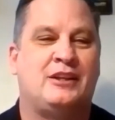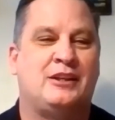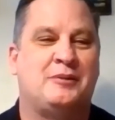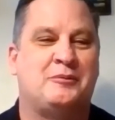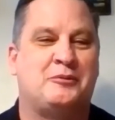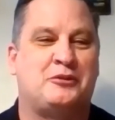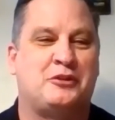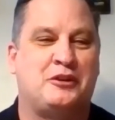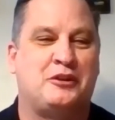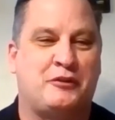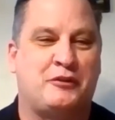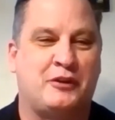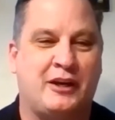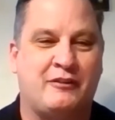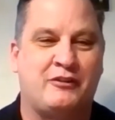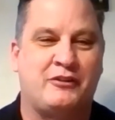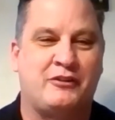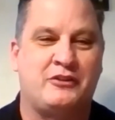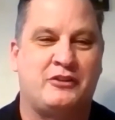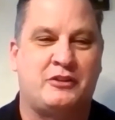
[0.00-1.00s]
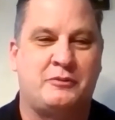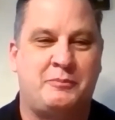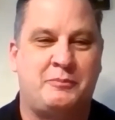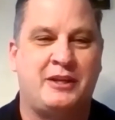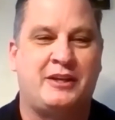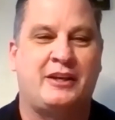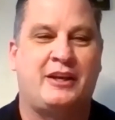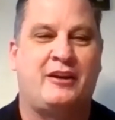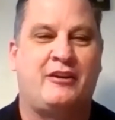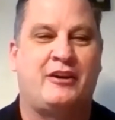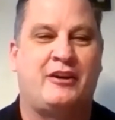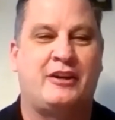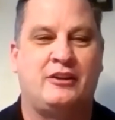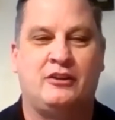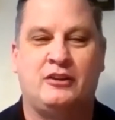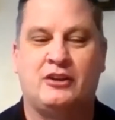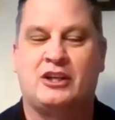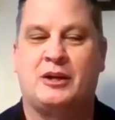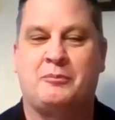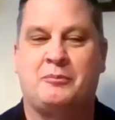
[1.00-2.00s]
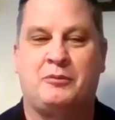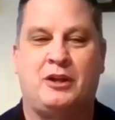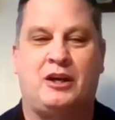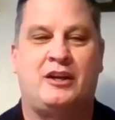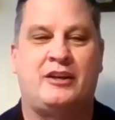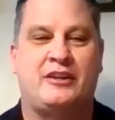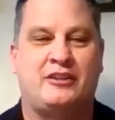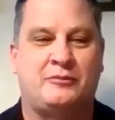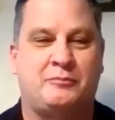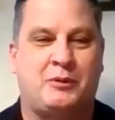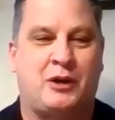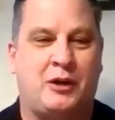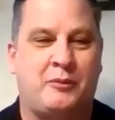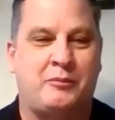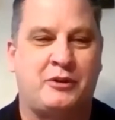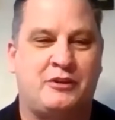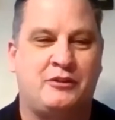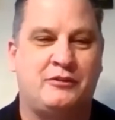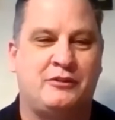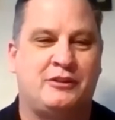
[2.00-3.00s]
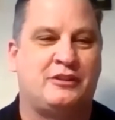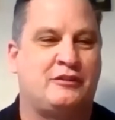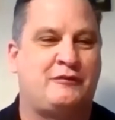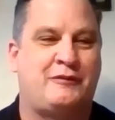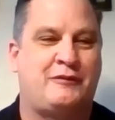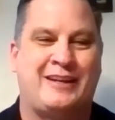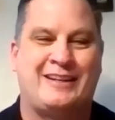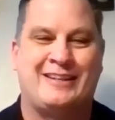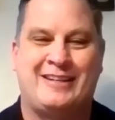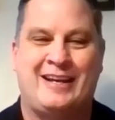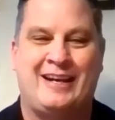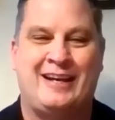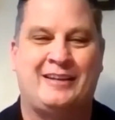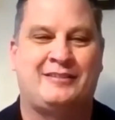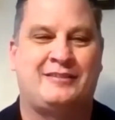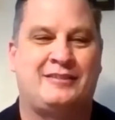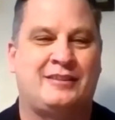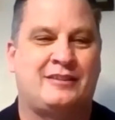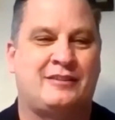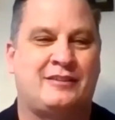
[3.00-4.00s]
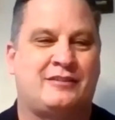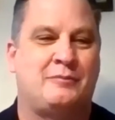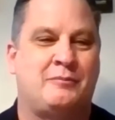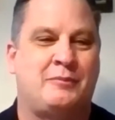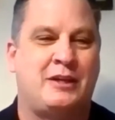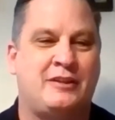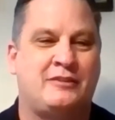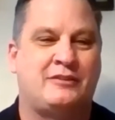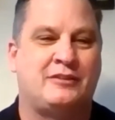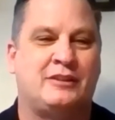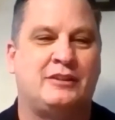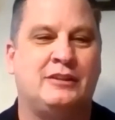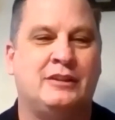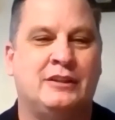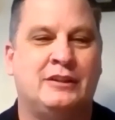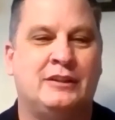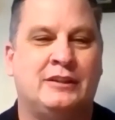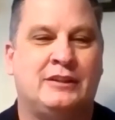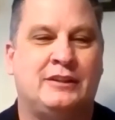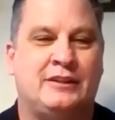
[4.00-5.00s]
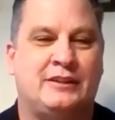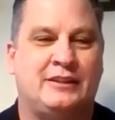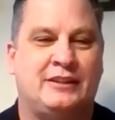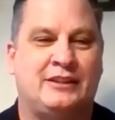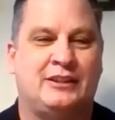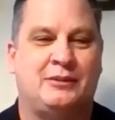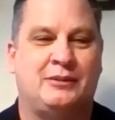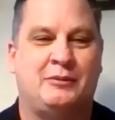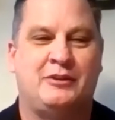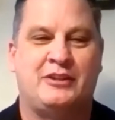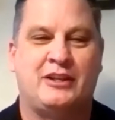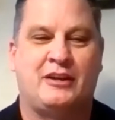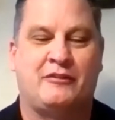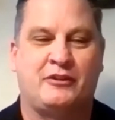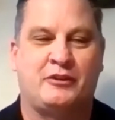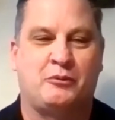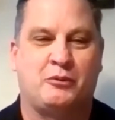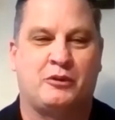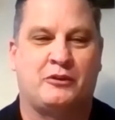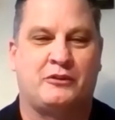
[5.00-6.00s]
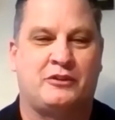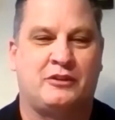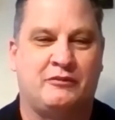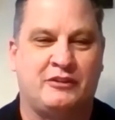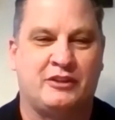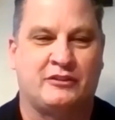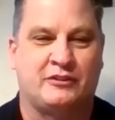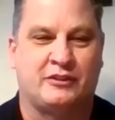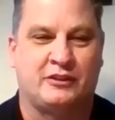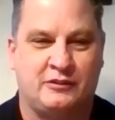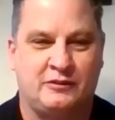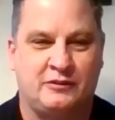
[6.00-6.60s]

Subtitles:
So if you're ever in the Topeka area, look up Lonnie's Barbecue. It is fantastic. It's amazing. Definitely worth the visit.